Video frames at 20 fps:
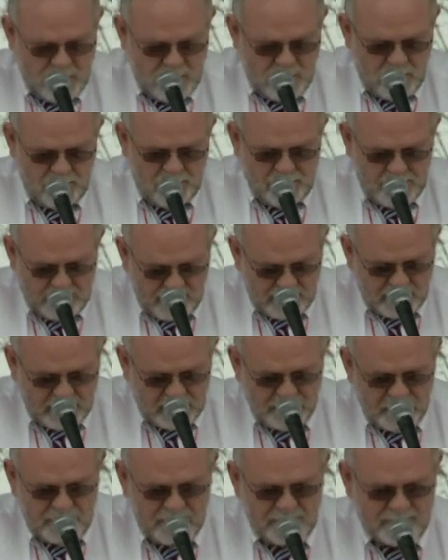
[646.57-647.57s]
or public
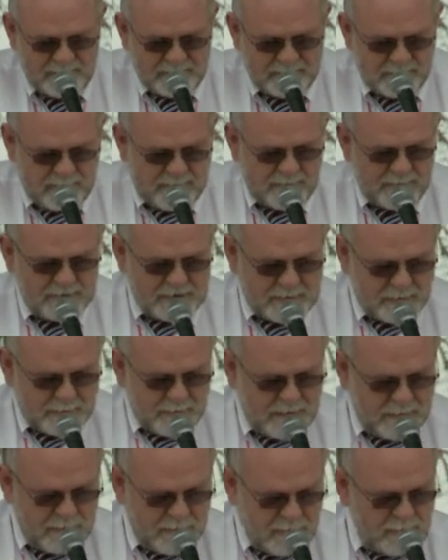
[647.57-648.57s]
opinions or even
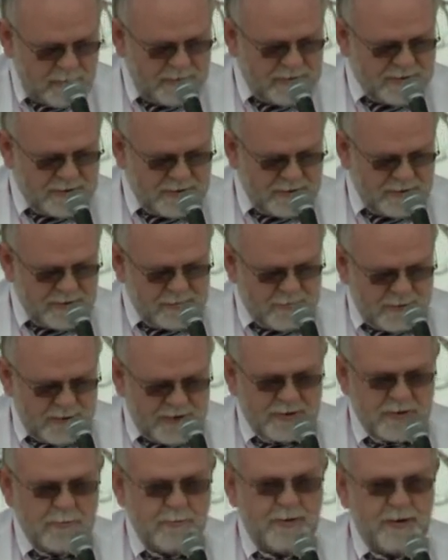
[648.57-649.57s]
Supreme Court decisions, but it
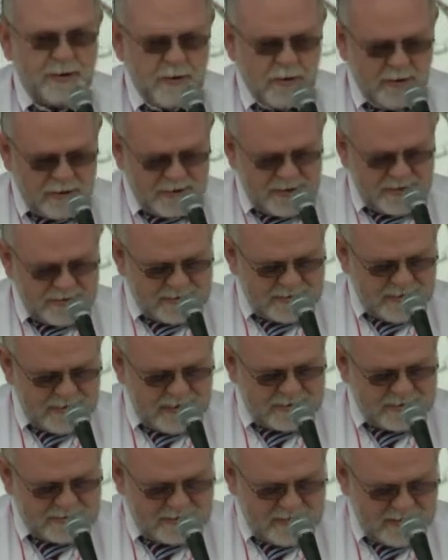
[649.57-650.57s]
should be noted that
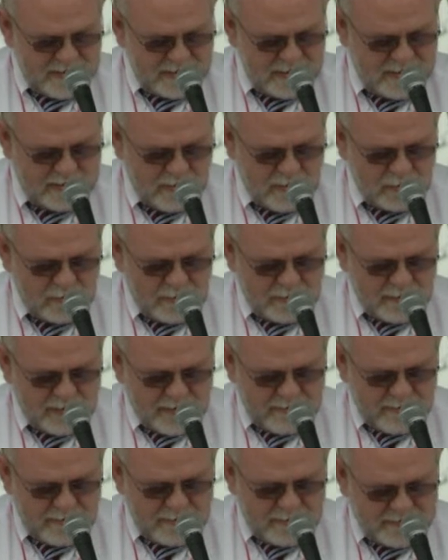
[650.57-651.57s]
states and local
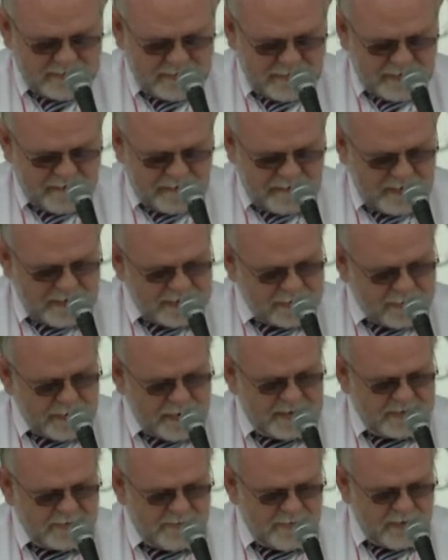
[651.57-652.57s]
governments have nevertheless
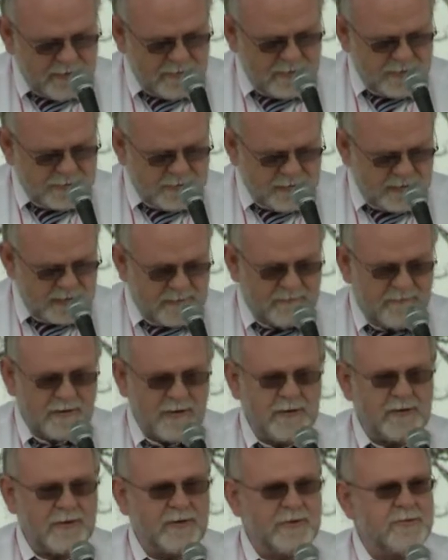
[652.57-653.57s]
passed very restrictive
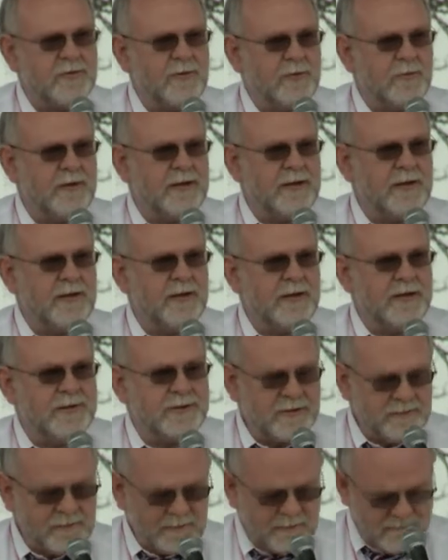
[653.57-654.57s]
gun control
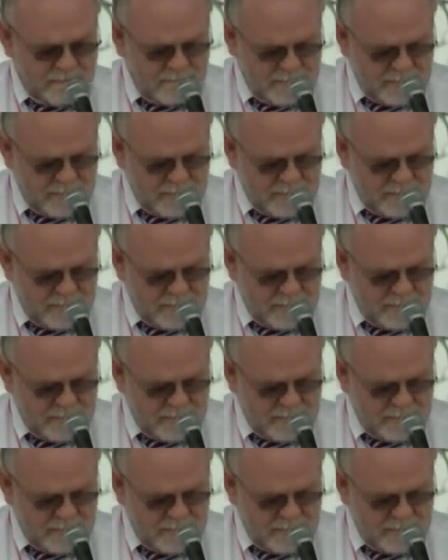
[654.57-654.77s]
regulations,